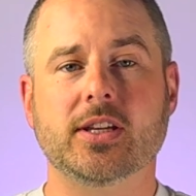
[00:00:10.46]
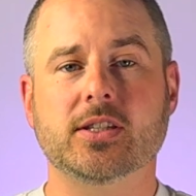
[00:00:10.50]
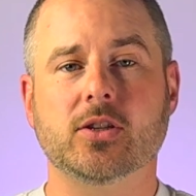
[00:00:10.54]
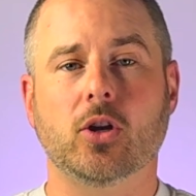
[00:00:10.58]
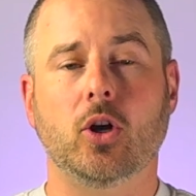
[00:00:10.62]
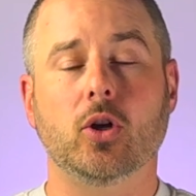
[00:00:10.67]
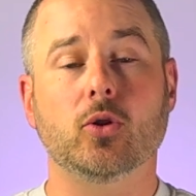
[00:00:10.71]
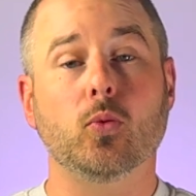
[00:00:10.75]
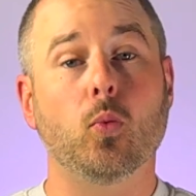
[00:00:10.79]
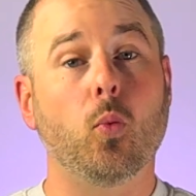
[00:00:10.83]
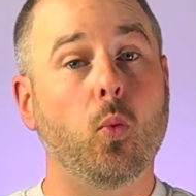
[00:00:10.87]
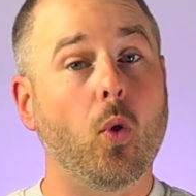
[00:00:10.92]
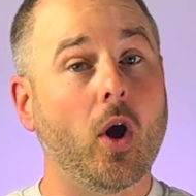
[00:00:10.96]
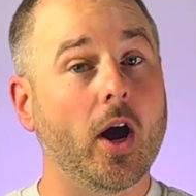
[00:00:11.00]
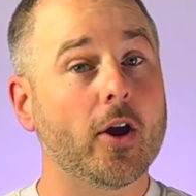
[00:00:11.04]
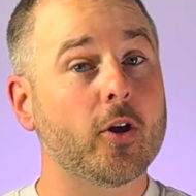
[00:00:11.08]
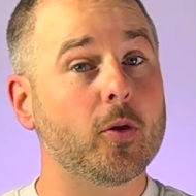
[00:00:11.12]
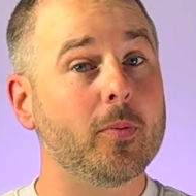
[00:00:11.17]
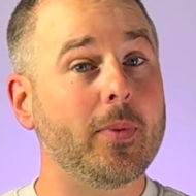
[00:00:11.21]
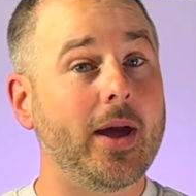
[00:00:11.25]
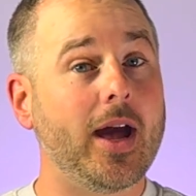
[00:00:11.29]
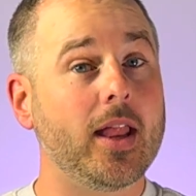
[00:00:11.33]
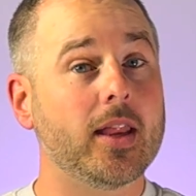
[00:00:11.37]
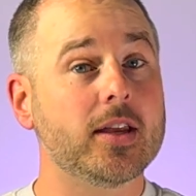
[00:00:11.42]
called Water
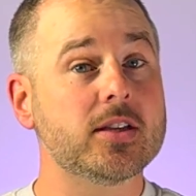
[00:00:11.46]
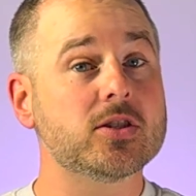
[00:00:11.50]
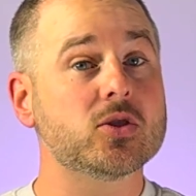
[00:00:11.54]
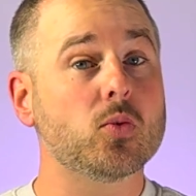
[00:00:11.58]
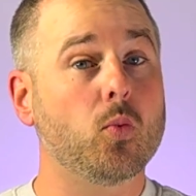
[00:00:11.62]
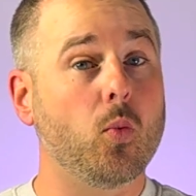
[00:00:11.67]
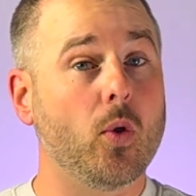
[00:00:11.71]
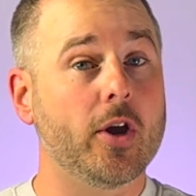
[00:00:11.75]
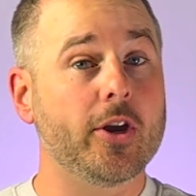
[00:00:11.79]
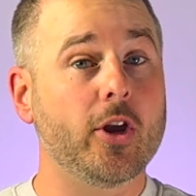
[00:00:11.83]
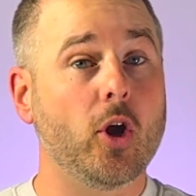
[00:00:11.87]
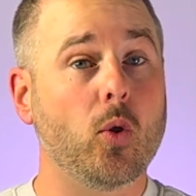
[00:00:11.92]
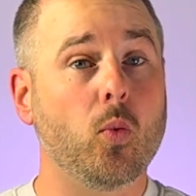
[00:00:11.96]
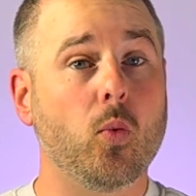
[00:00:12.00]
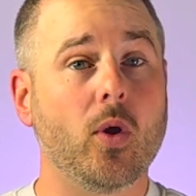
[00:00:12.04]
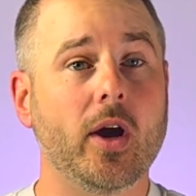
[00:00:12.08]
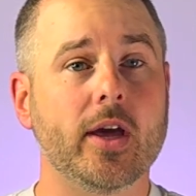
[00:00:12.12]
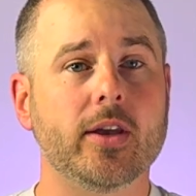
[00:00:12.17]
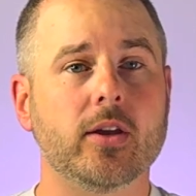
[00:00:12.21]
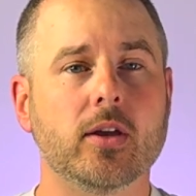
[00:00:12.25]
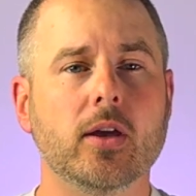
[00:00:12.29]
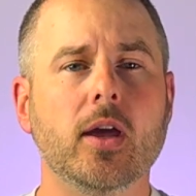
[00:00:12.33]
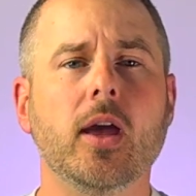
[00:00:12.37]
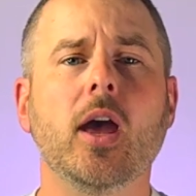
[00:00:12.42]
Balance
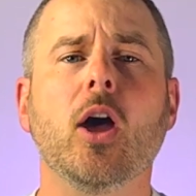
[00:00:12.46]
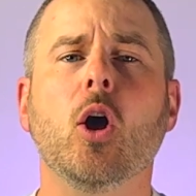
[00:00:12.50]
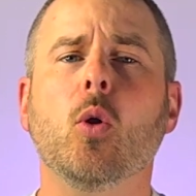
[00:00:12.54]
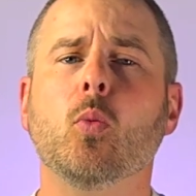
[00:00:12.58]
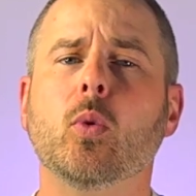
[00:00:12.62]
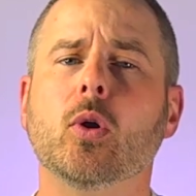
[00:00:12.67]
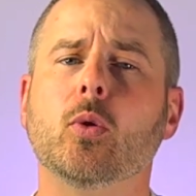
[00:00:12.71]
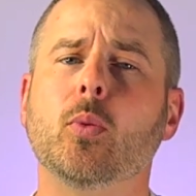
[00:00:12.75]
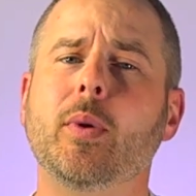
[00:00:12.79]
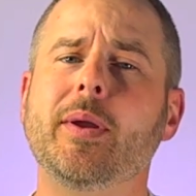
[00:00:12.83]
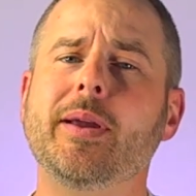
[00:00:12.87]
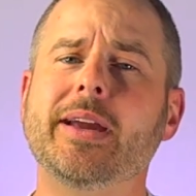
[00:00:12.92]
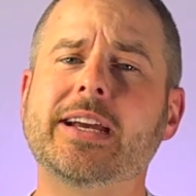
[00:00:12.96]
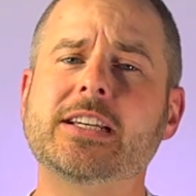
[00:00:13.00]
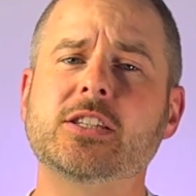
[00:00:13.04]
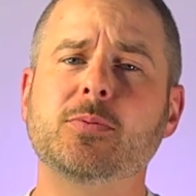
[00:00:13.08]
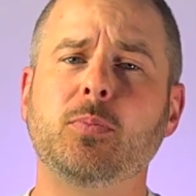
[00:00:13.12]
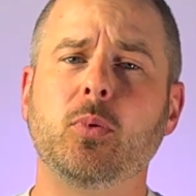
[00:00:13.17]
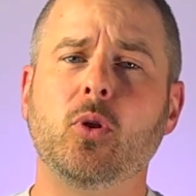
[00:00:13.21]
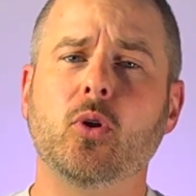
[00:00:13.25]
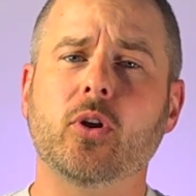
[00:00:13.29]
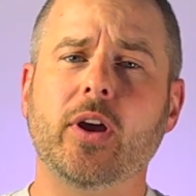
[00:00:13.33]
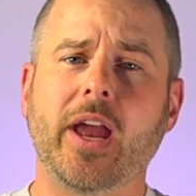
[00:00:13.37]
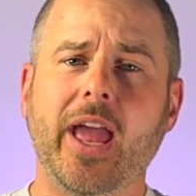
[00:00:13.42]
101, where we
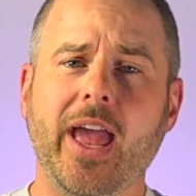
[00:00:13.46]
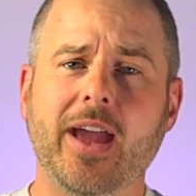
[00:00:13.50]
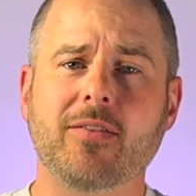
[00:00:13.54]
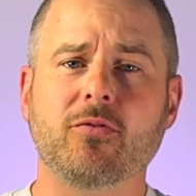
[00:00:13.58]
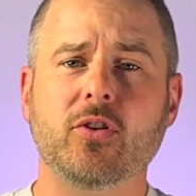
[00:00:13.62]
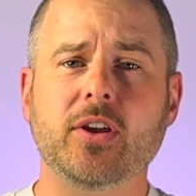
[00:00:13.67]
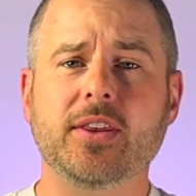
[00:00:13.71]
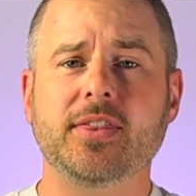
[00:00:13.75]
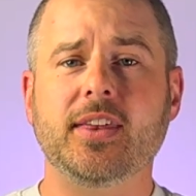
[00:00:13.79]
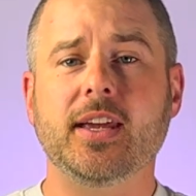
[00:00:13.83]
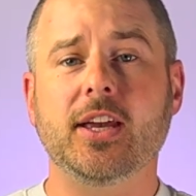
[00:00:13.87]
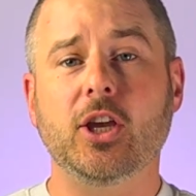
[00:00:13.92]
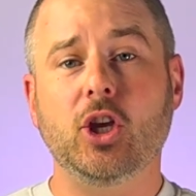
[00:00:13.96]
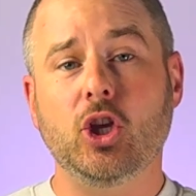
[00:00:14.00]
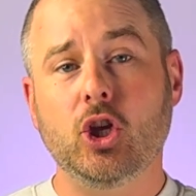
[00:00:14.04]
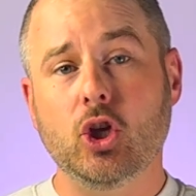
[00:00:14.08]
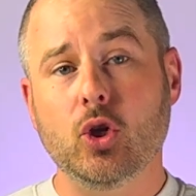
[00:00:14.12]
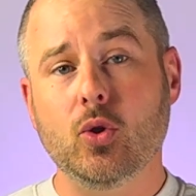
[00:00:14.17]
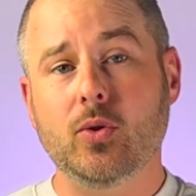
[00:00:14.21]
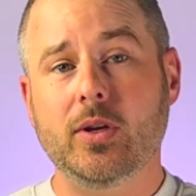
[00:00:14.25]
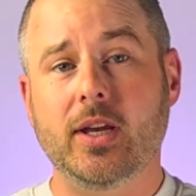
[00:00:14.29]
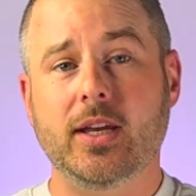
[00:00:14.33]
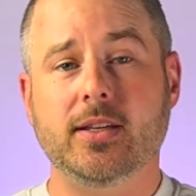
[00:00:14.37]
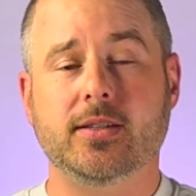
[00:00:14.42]
explore everything
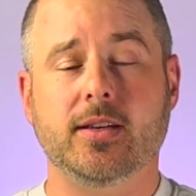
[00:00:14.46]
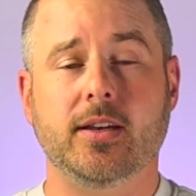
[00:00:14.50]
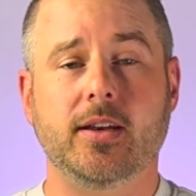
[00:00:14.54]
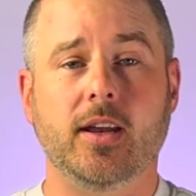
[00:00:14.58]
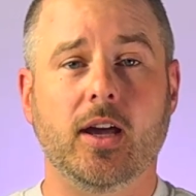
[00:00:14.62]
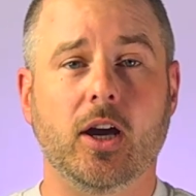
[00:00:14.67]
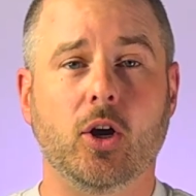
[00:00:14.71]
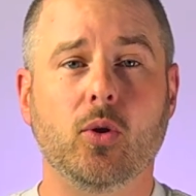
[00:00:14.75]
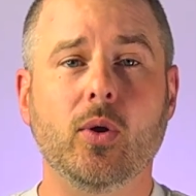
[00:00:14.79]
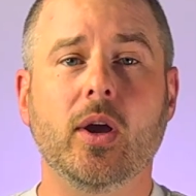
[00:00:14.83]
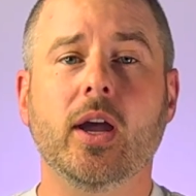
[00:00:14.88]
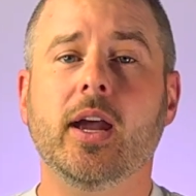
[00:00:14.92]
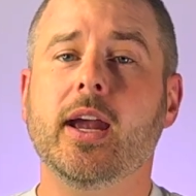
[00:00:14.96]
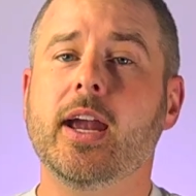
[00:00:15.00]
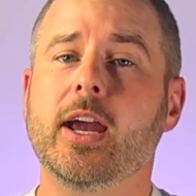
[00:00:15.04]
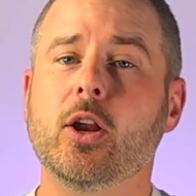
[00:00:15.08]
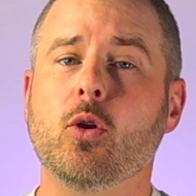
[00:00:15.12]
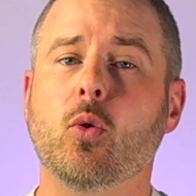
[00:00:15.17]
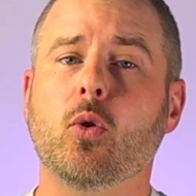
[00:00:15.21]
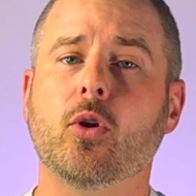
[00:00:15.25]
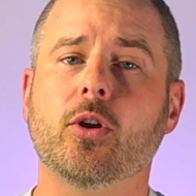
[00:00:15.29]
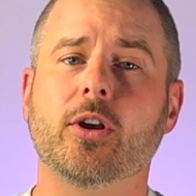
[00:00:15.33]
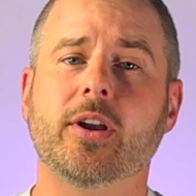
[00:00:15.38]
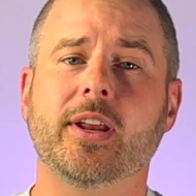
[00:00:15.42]
you need to know in
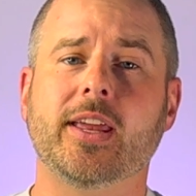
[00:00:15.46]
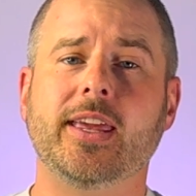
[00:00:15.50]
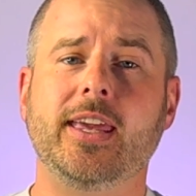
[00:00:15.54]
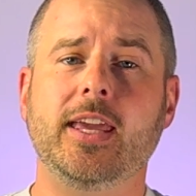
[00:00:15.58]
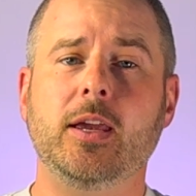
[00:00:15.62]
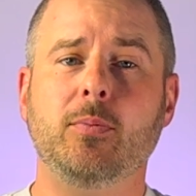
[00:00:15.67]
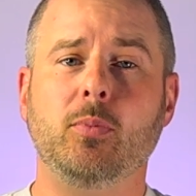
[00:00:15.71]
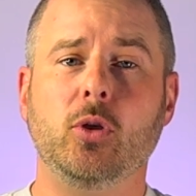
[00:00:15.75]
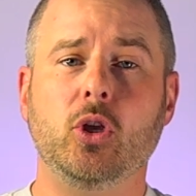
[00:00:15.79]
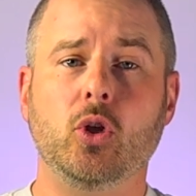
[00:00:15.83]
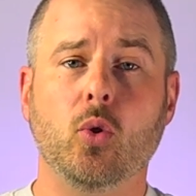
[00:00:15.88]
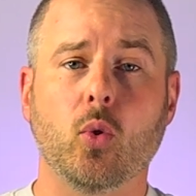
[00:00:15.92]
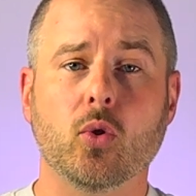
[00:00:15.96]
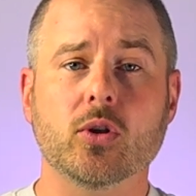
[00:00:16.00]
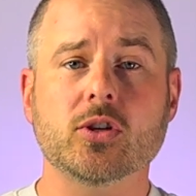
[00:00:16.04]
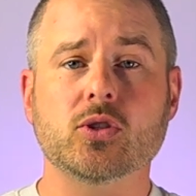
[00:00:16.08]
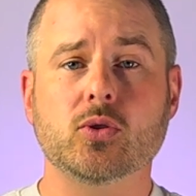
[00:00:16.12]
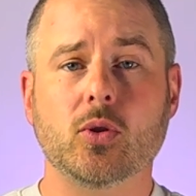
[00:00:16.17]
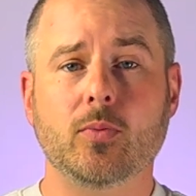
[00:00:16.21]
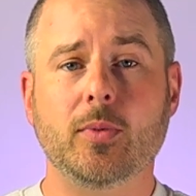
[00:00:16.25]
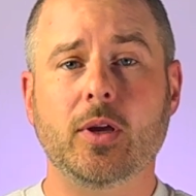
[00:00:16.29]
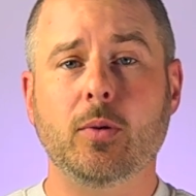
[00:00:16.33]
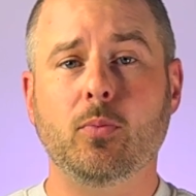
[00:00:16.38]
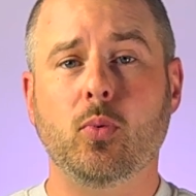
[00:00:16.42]
order to keep your
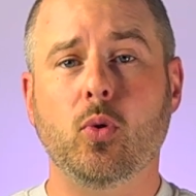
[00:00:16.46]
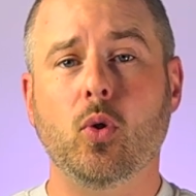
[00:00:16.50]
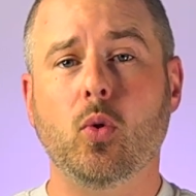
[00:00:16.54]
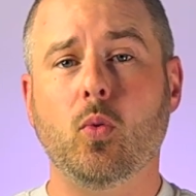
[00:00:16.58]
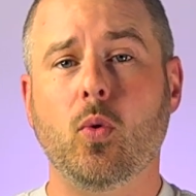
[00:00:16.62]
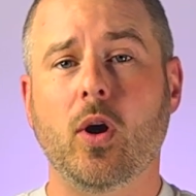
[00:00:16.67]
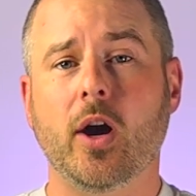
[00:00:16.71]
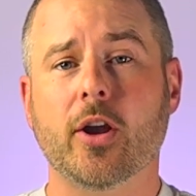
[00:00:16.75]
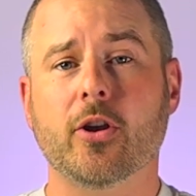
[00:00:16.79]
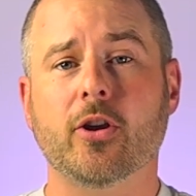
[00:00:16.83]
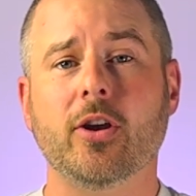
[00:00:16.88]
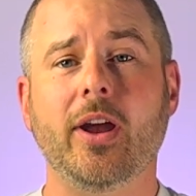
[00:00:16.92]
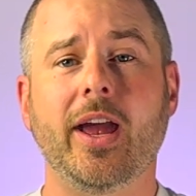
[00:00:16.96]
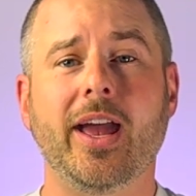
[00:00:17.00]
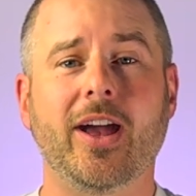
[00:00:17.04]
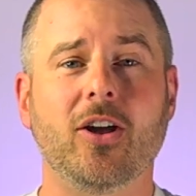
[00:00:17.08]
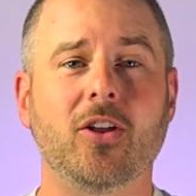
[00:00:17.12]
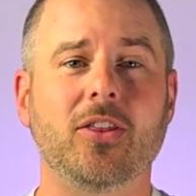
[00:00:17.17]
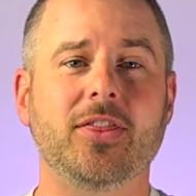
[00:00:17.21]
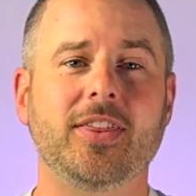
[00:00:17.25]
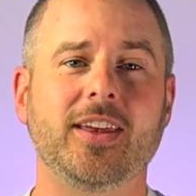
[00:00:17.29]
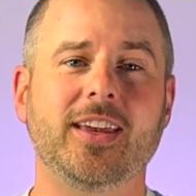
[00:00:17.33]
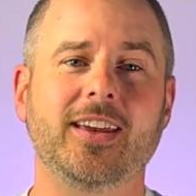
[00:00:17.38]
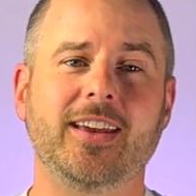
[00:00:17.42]
swimming pool water
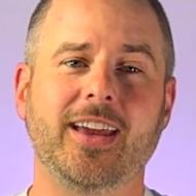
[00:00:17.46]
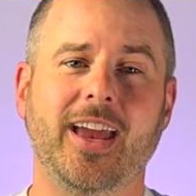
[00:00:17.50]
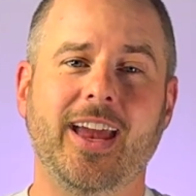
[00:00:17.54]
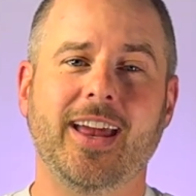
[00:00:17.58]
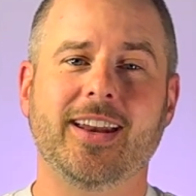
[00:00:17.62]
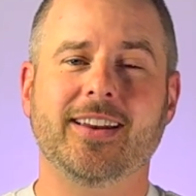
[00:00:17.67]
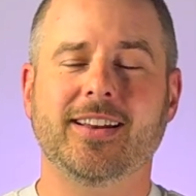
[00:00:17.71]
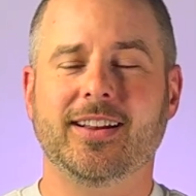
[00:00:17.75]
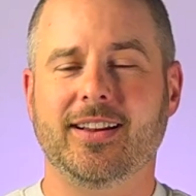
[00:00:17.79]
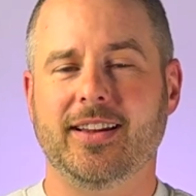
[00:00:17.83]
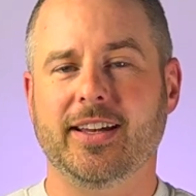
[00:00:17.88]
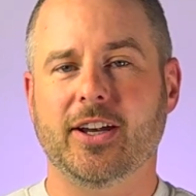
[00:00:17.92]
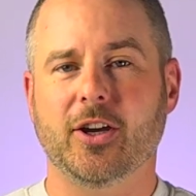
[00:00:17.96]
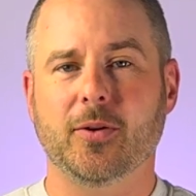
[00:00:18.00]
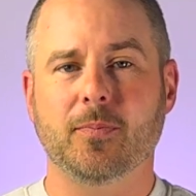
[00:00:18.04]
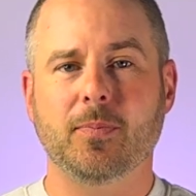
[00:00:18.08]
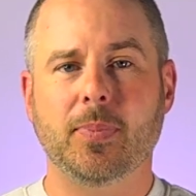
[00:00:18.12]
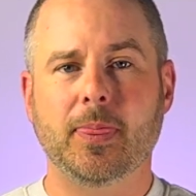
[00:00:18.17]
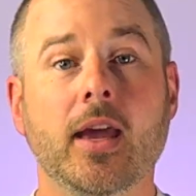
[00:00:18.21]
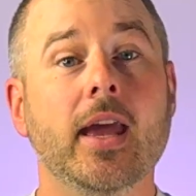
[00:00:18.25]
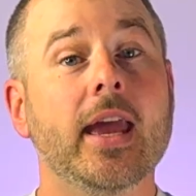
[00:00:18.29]
healthy and clear.